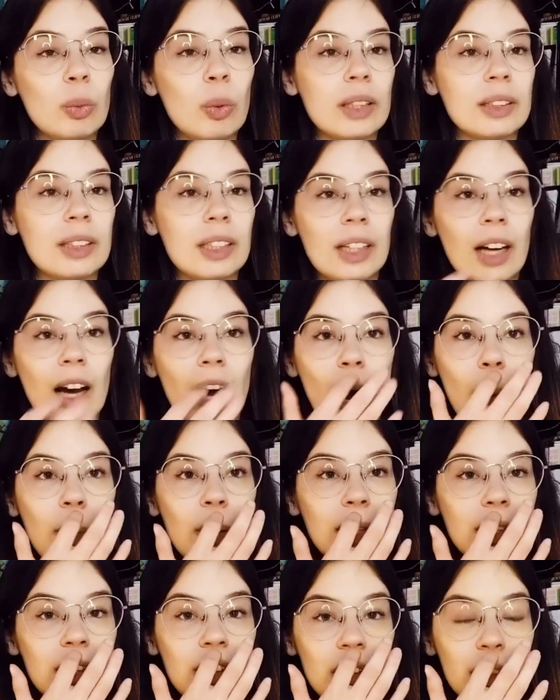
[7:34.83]
was and how
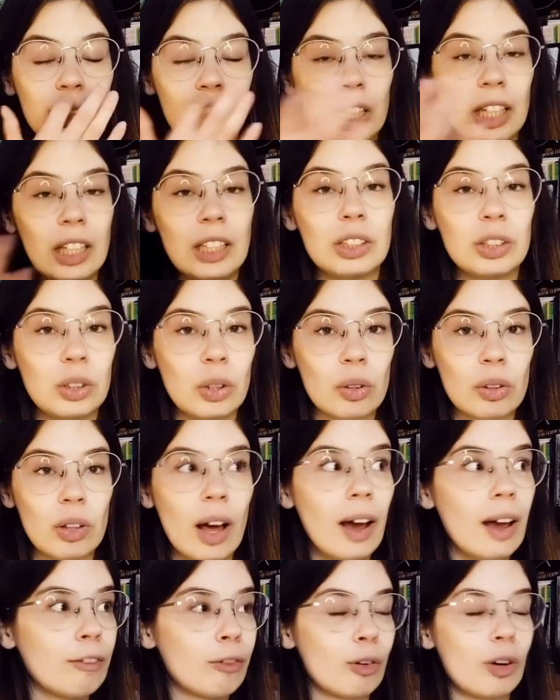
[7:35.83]
much it changed your
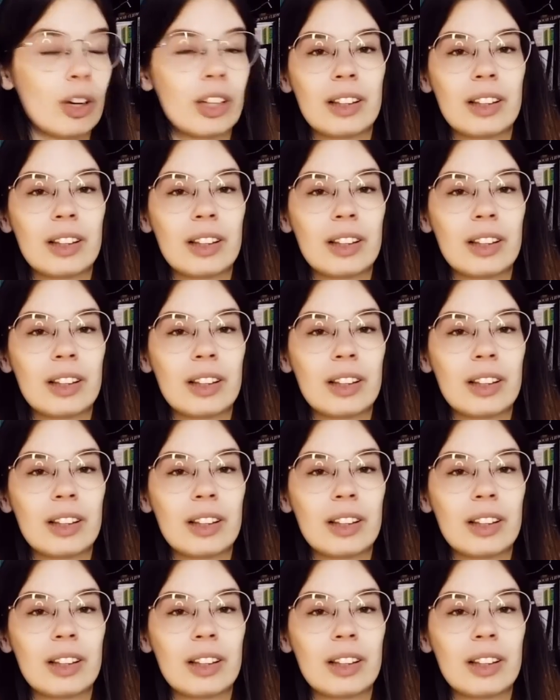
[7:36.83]
life,